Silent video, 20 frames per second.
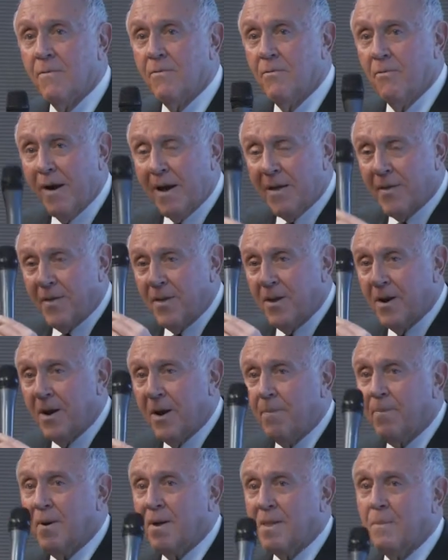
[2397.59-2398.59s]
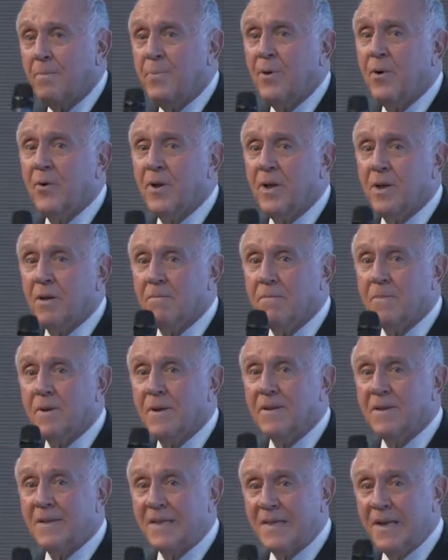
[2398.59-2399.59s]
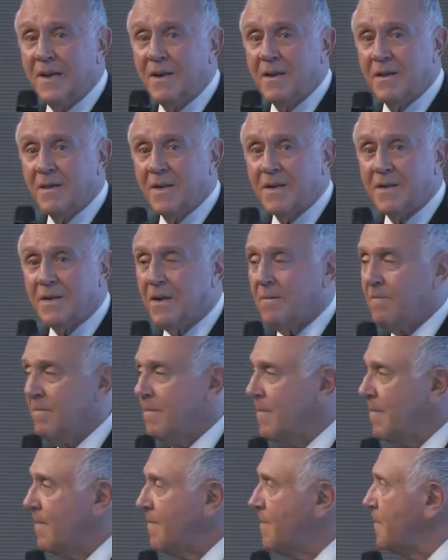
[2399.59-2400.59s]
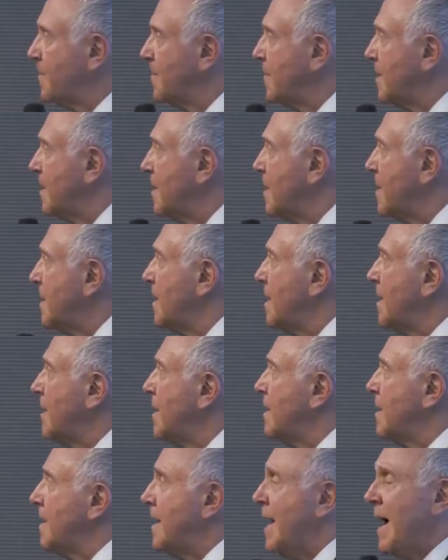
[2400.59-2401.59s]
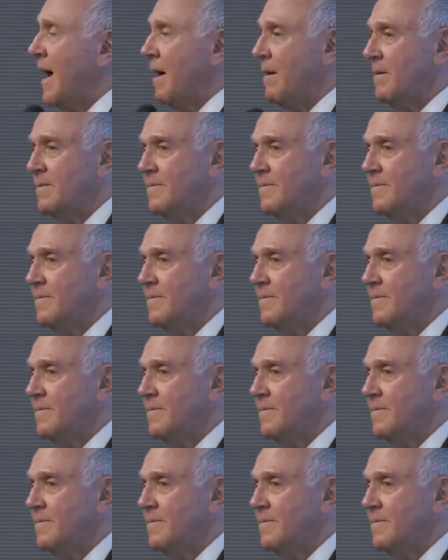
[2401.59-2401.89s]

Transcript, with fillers: rather than up on the podium leading the team. Now,